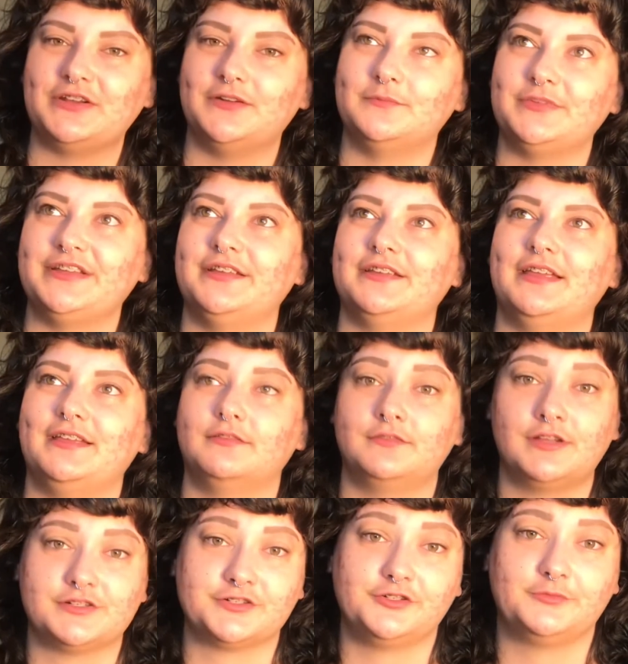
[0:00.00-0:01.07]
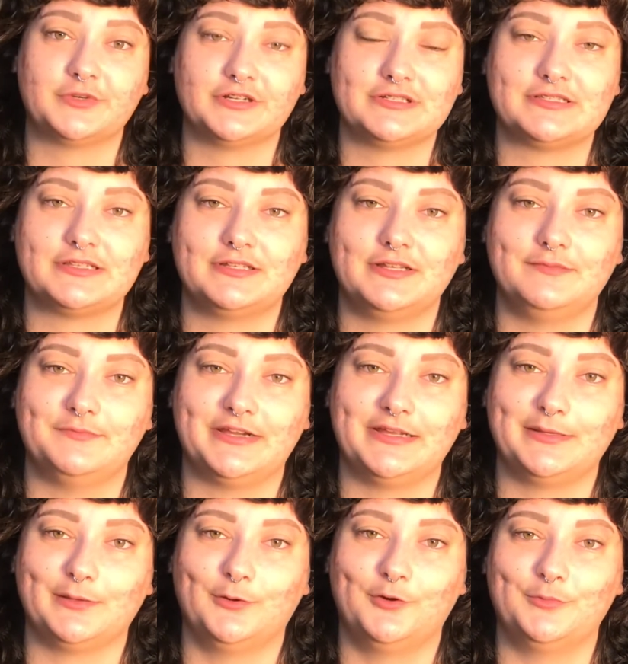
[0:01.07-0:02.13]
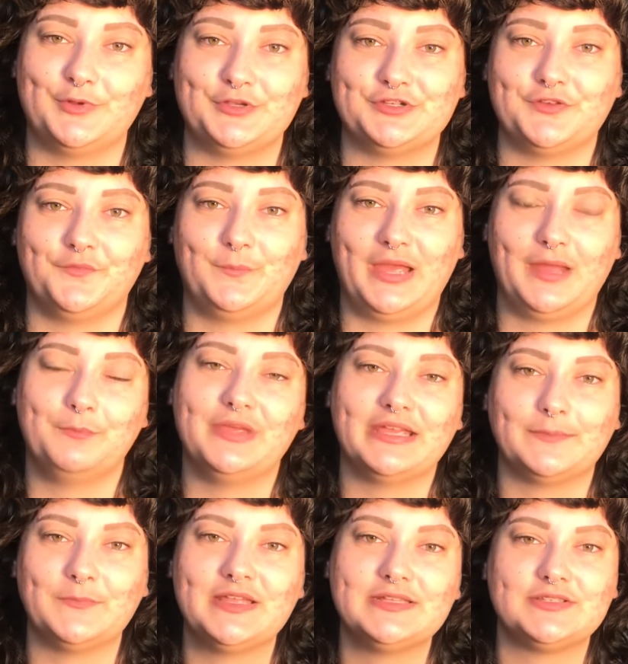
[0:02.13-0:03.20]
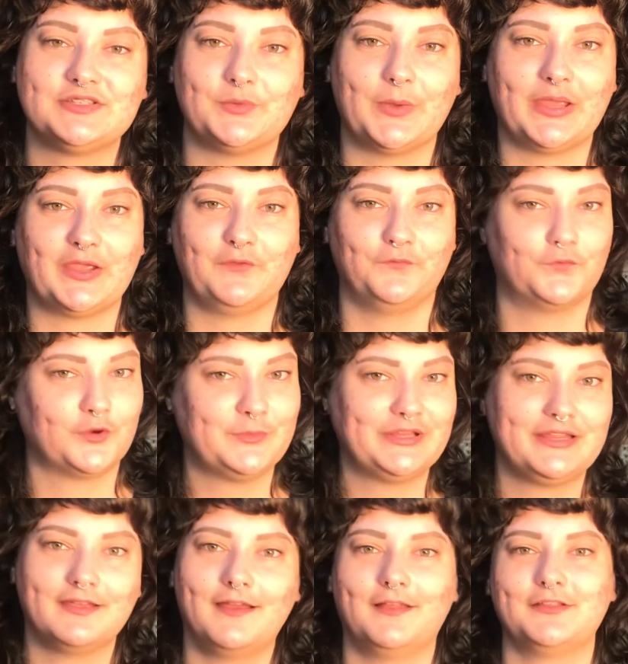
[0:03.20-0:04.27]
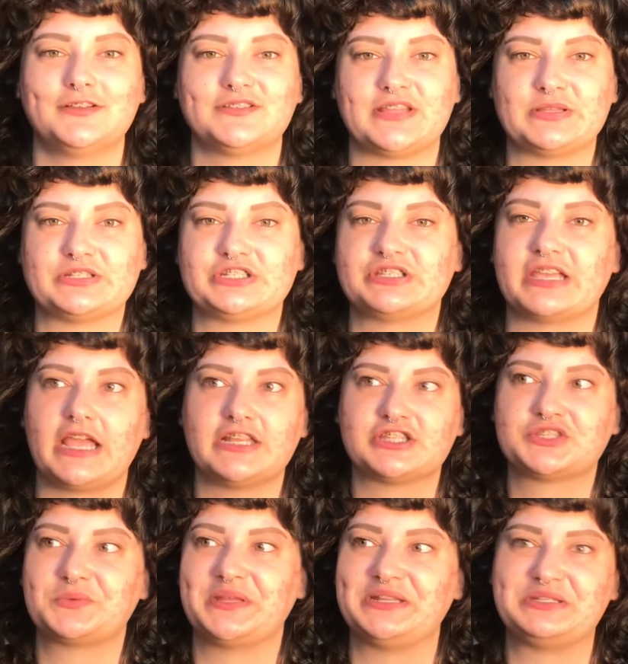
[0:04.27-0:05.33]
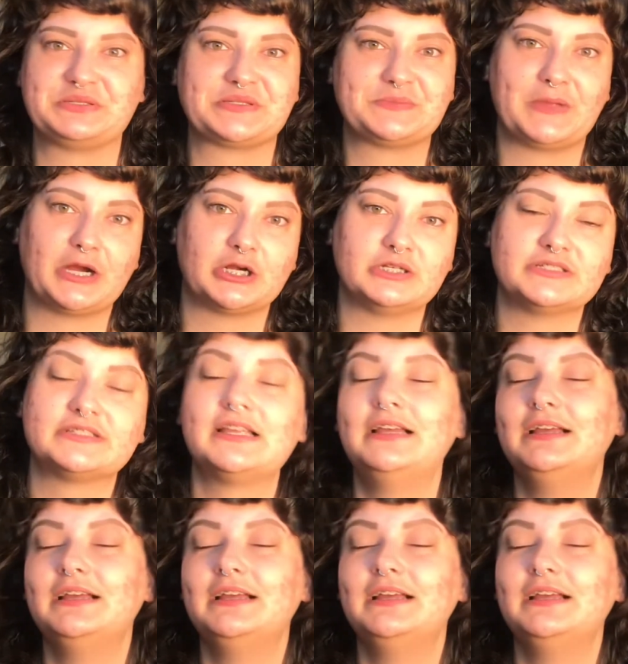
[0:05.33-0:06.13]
being a logical person and buying a whole bunch of matte pigment so I can formulate colors, I was just like, I just want to do sparkles.